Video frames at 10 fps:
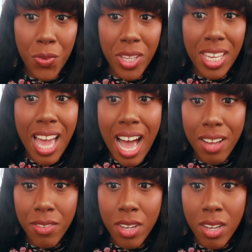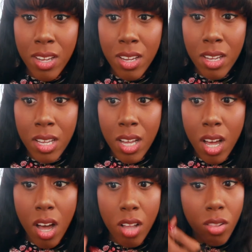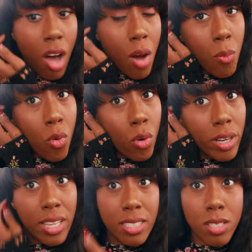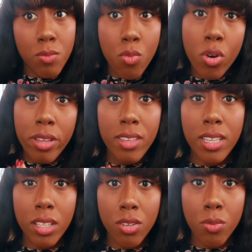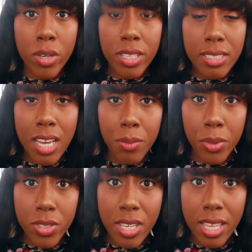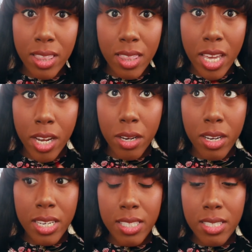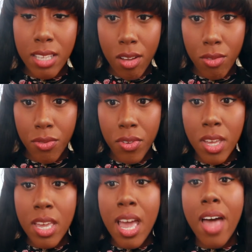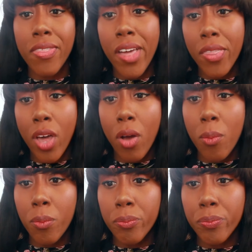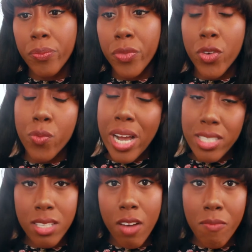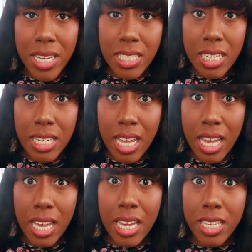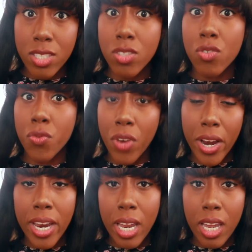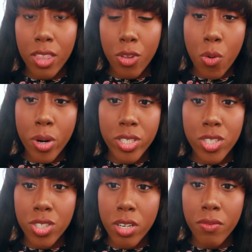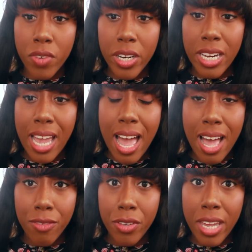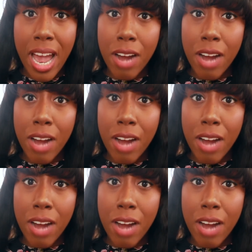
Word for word: you really have a lot more that's more than a little more than 10% there in itself. And then the rest of my DNA, it's very, the origins are very heavy